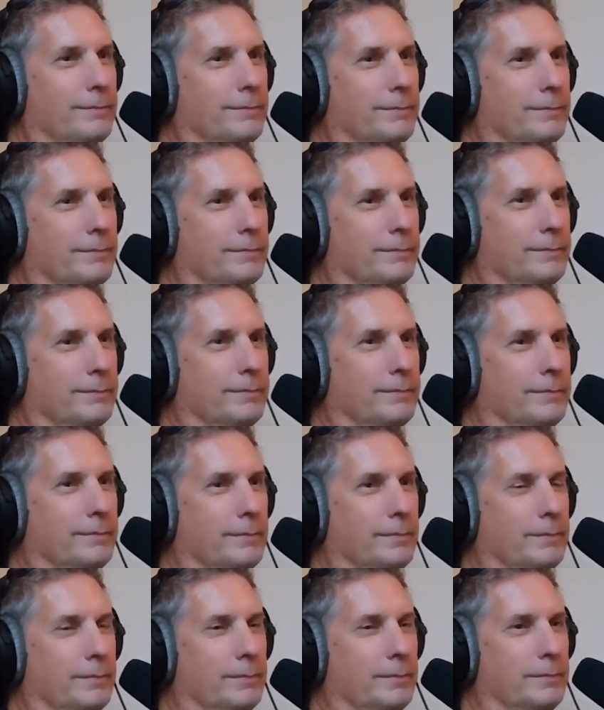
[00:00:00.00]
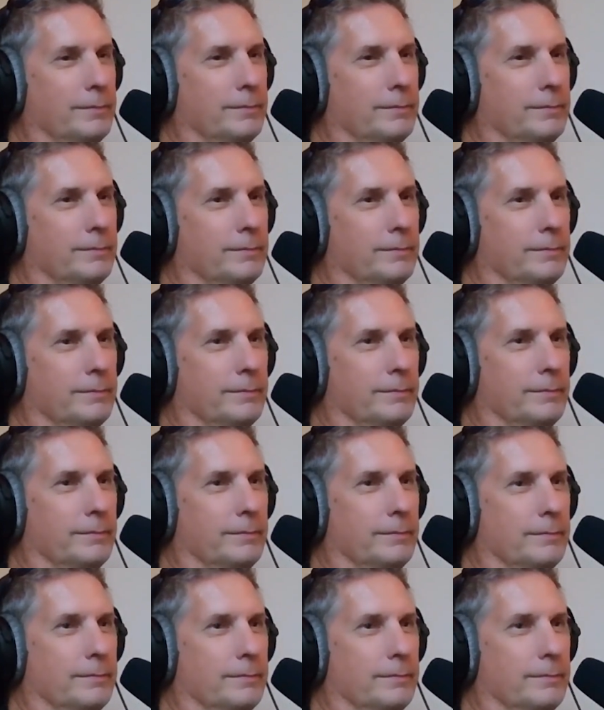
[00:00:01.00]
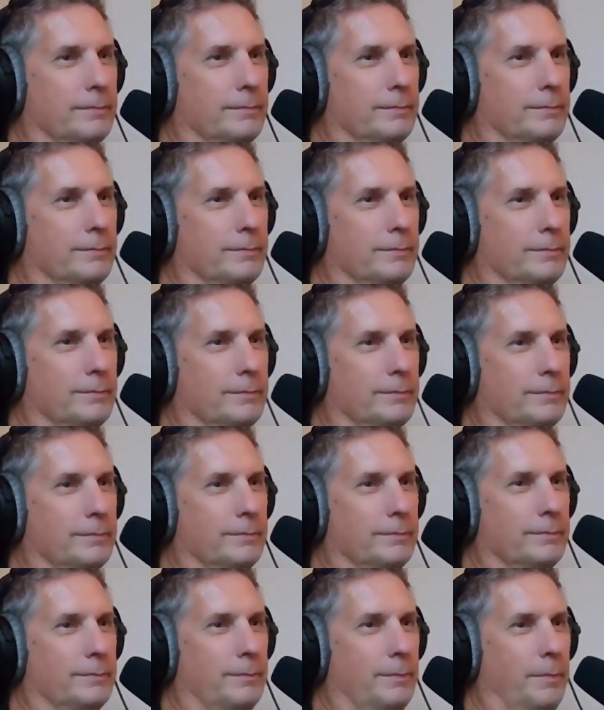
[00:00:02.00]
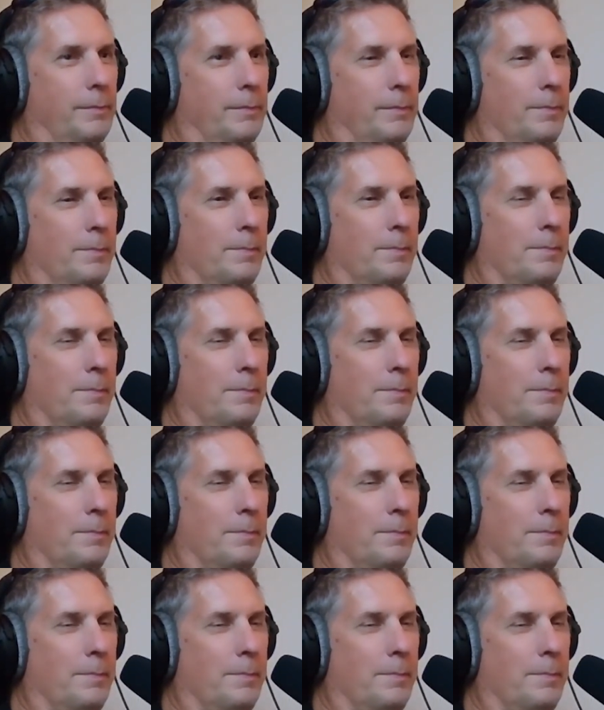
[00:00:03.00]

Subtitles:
(not speaking)